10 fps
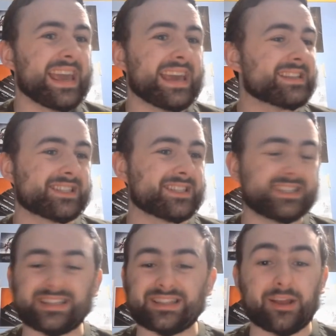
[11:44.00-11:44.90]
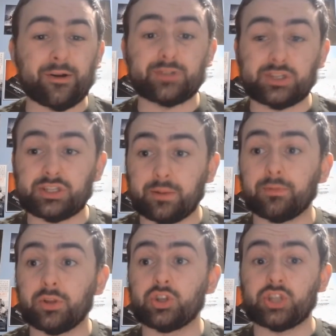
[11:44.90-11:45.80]
it's there's some
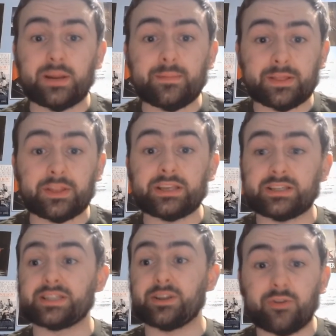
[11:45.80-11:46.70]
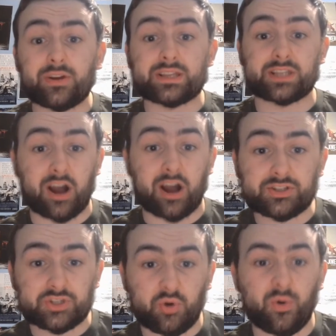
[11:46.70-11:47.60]
legitimately serious
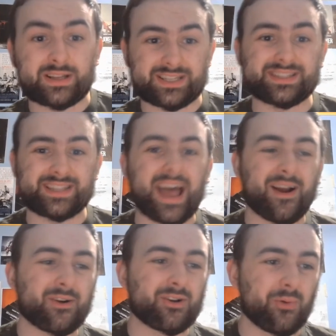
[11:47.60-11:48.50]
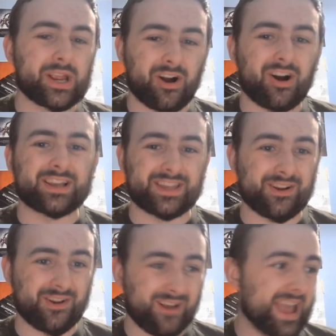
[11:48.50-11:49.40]
consequences that are going on
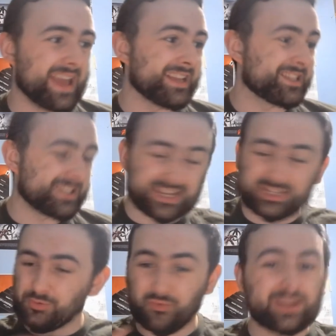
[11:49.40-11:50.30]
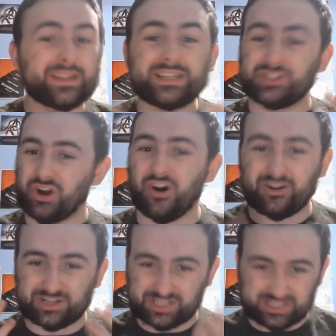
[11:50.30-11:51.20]
here and it's it's really
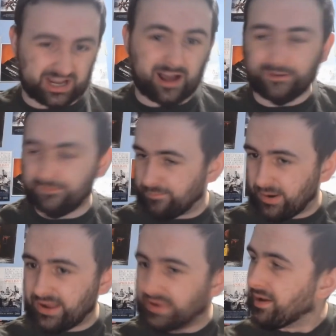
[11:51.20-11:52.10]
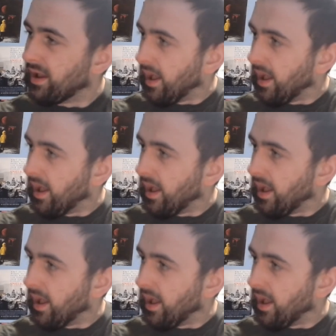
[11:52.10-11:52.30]
dark stuff but